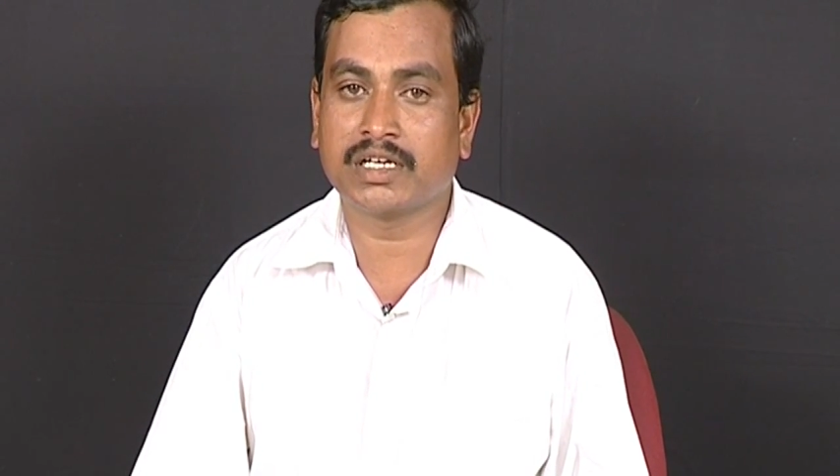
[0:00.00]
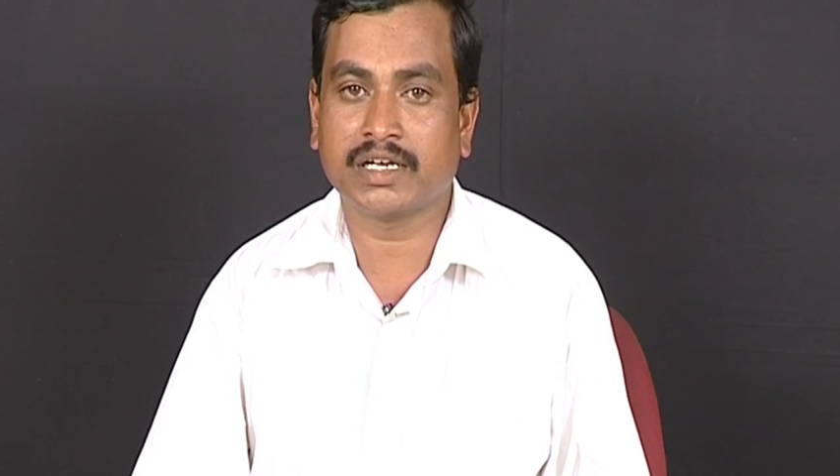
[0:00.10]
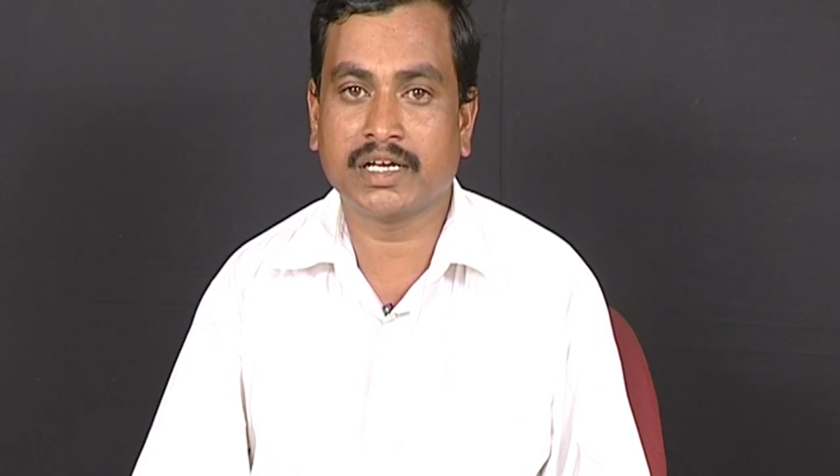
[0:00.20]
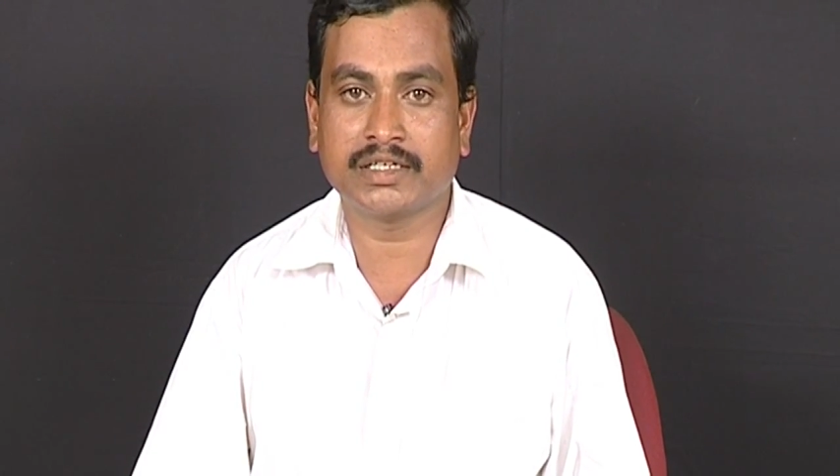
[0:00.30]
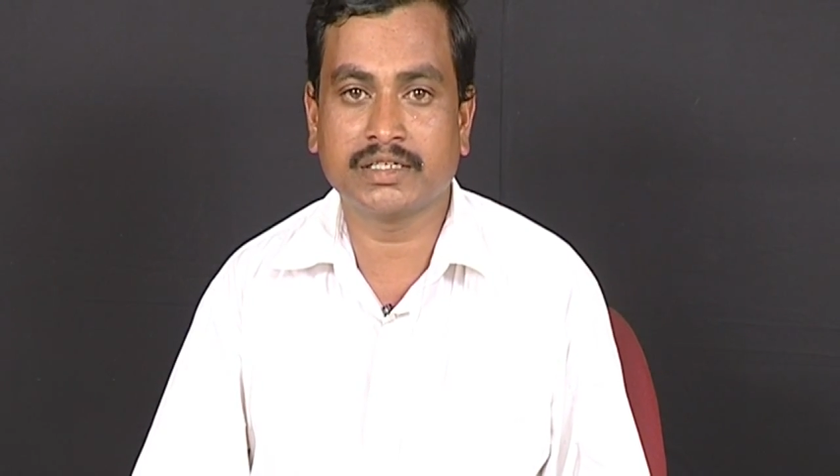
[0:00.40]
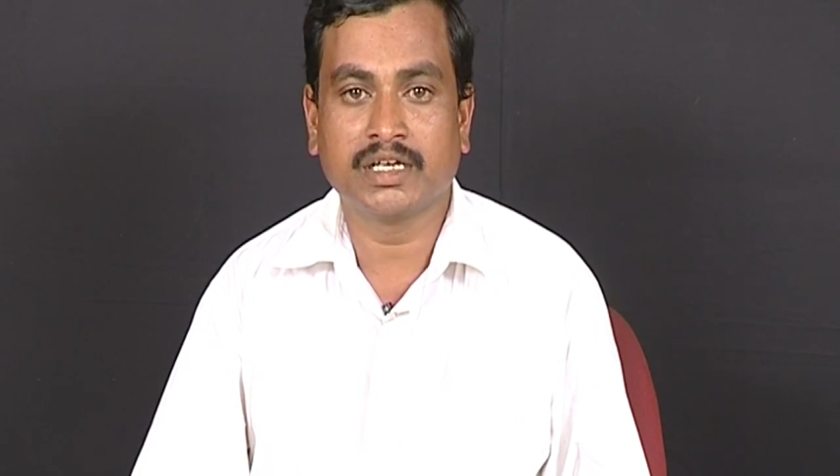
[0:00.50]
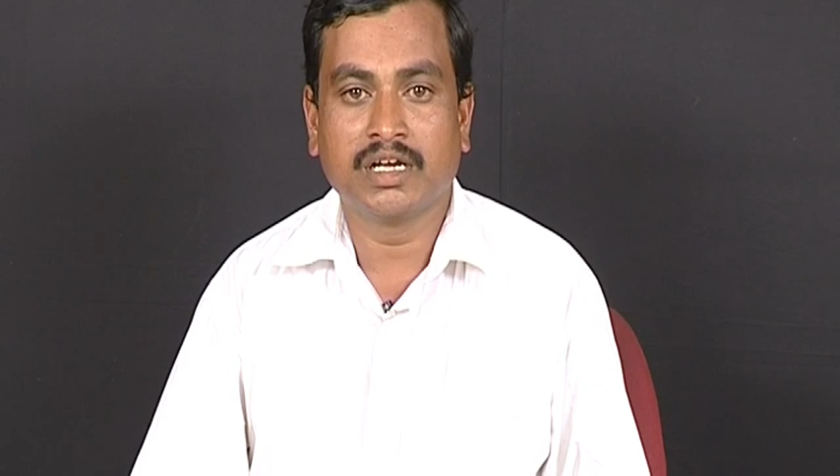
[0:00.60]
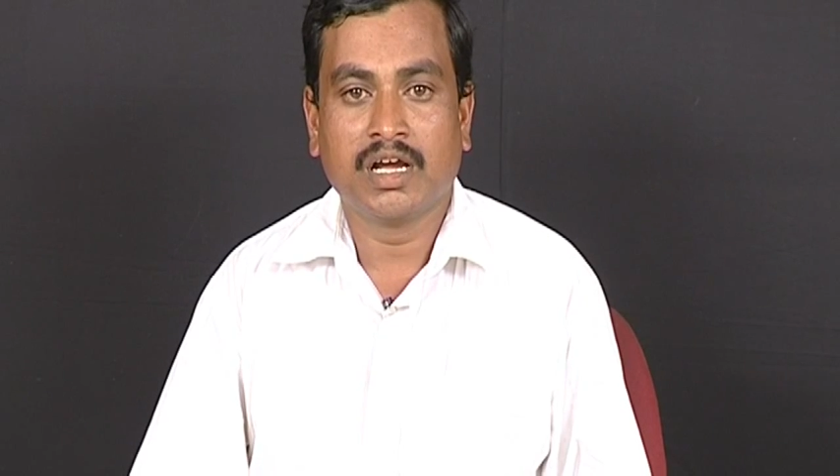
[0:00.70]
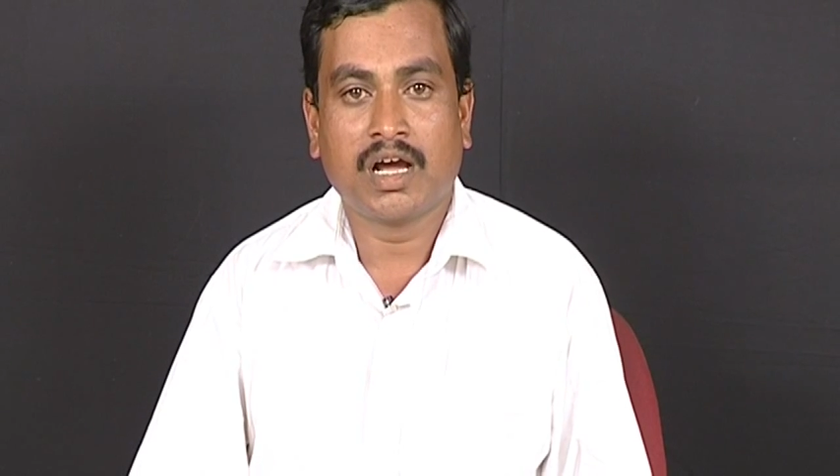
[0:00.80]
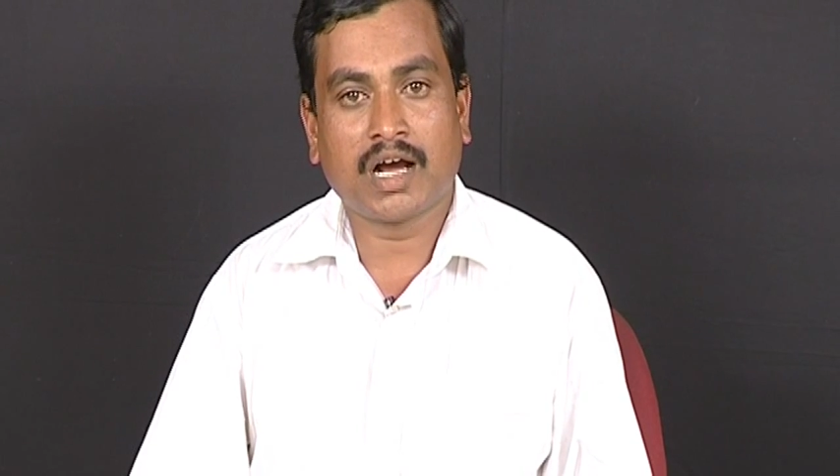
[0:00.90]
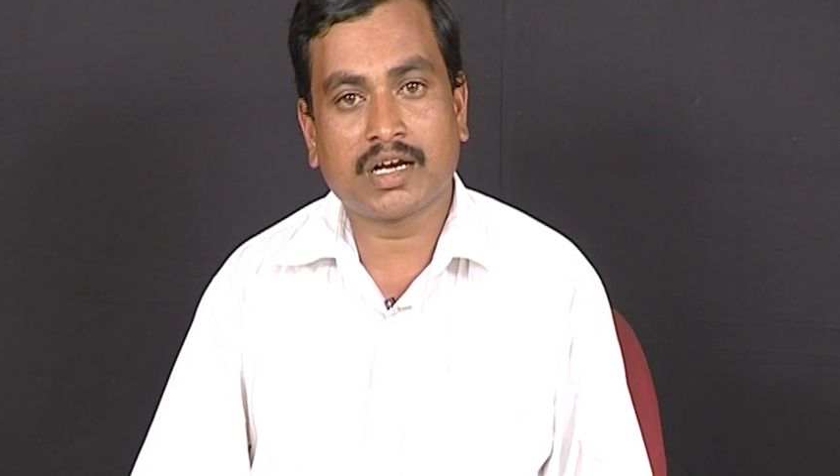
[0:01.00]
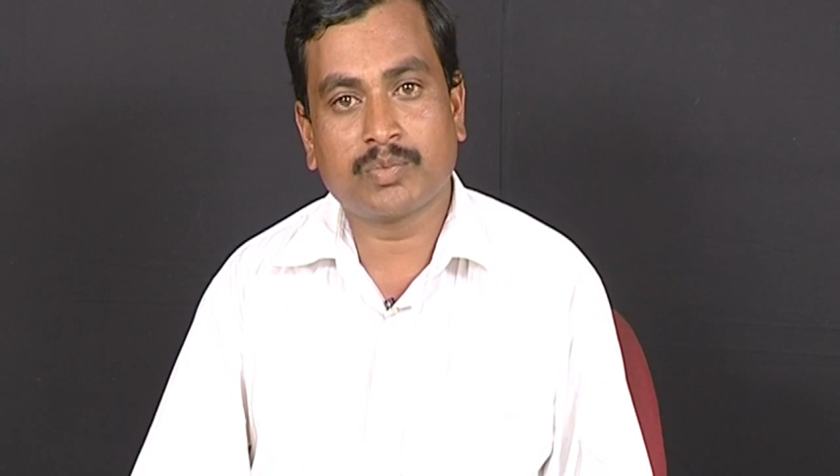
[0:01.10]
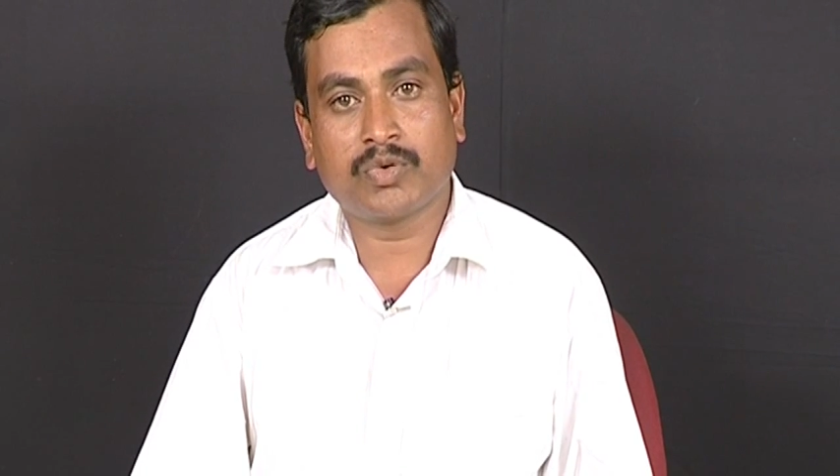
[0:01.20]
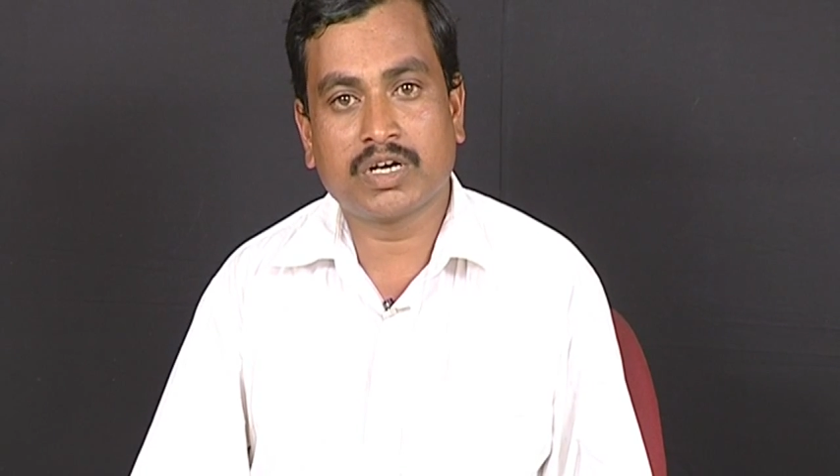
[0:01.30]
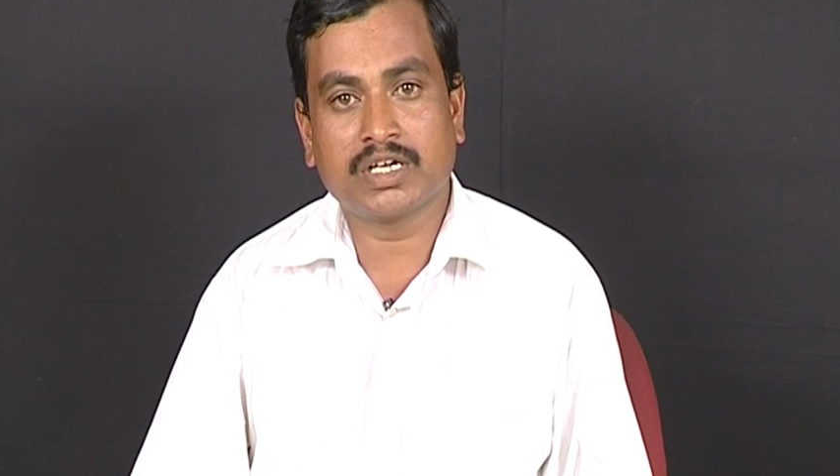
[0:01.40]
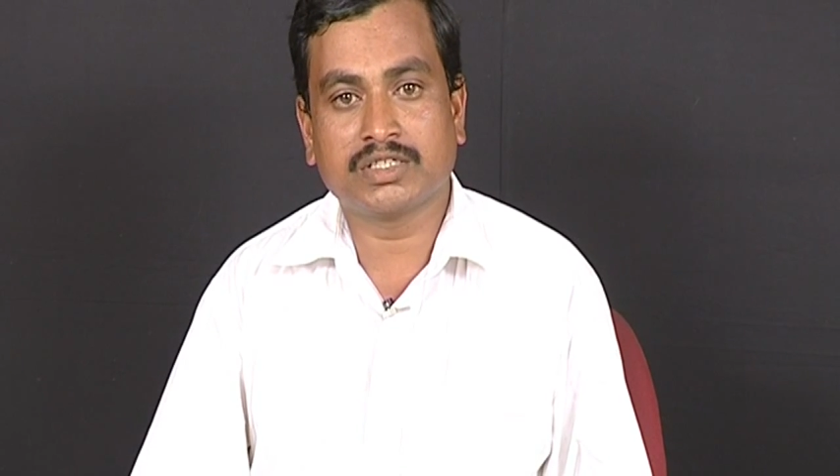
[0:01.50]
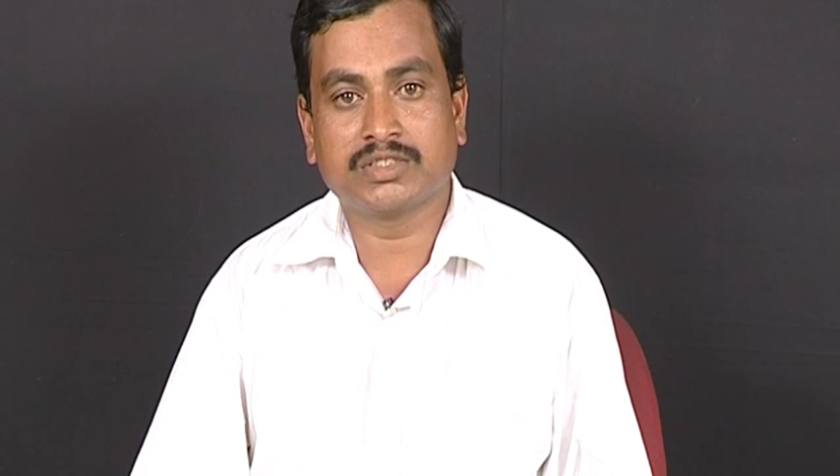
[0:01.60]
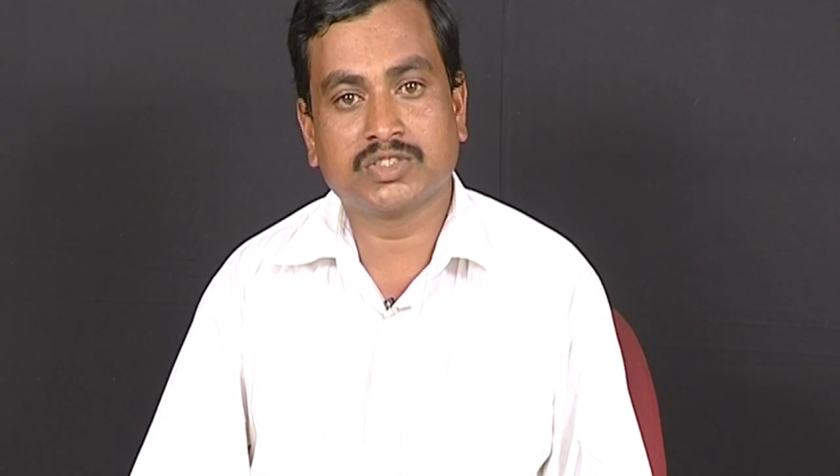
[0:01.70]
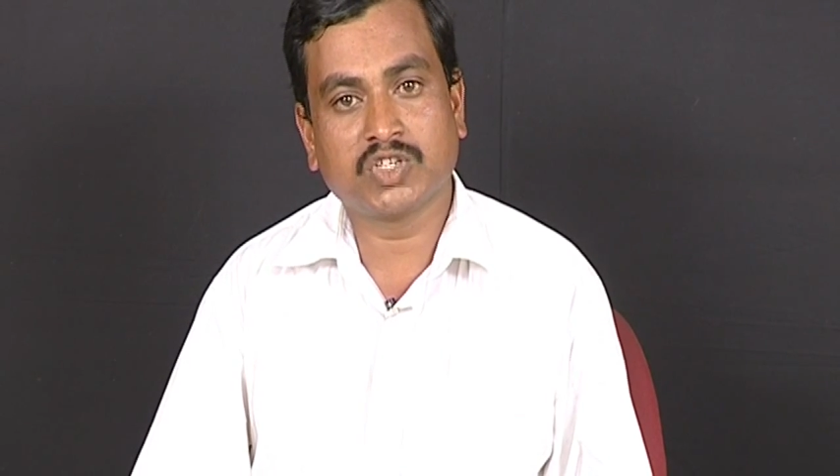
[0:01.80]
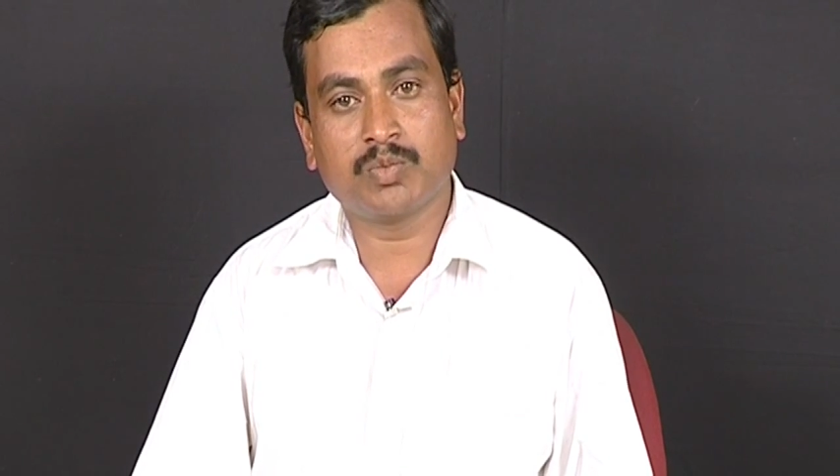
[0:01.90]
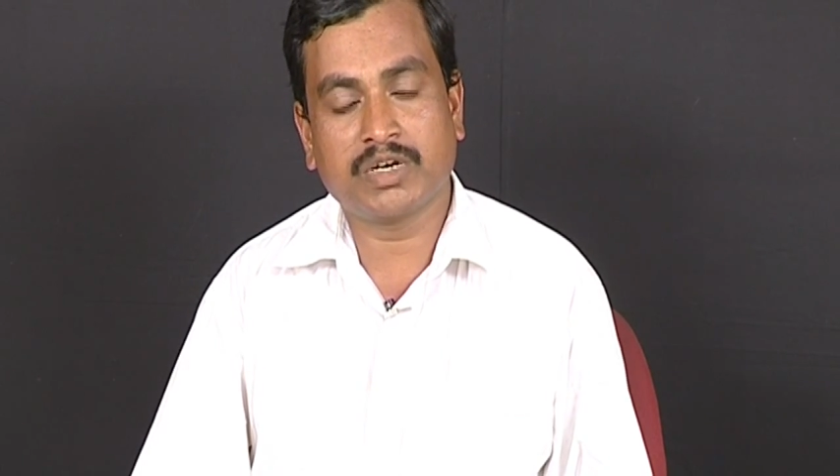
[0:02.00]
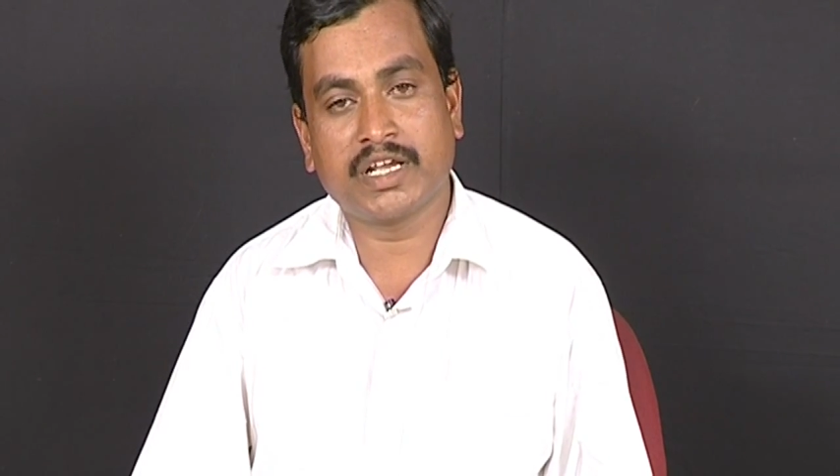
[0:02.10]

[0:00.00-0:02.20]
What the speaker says: is healing people through his